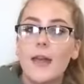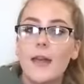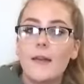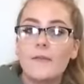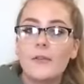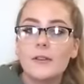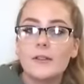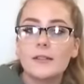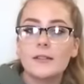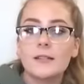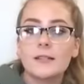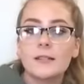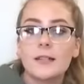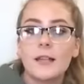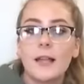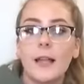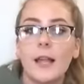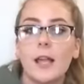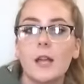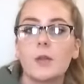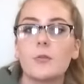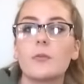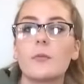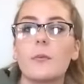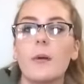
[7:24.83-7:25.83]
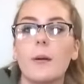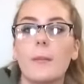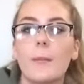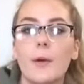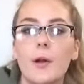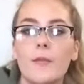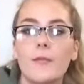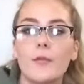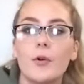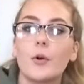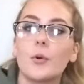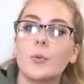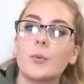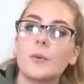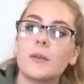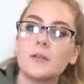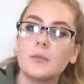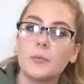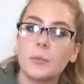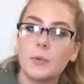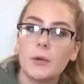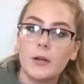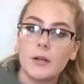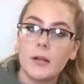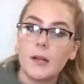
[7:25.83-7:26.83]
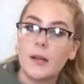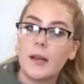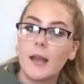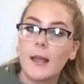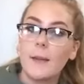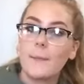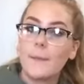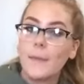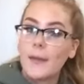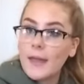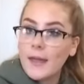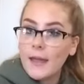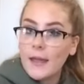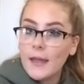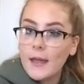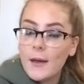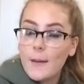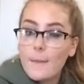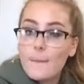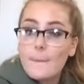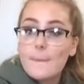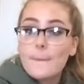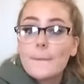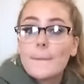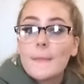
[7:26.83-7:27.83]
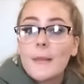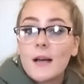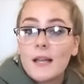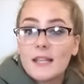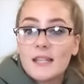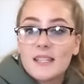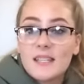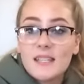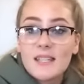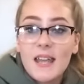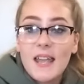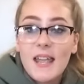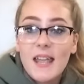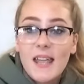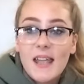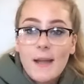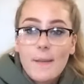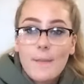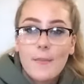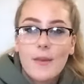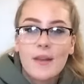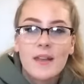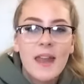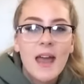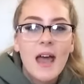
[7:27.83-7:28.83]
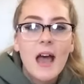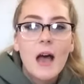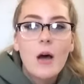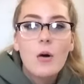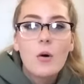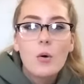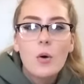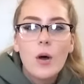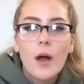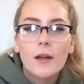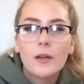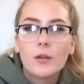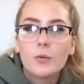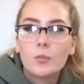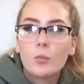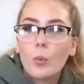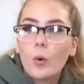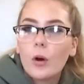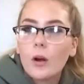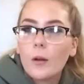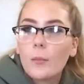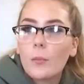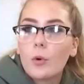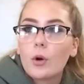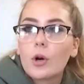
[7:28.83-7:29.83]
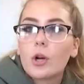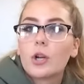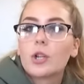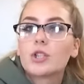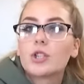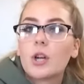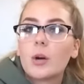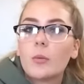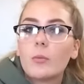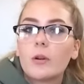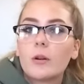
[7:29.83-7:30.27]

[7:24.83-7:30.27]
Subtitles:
Ever since I could remember, I've always wanted a pink Mustang, but now I want a Porsche.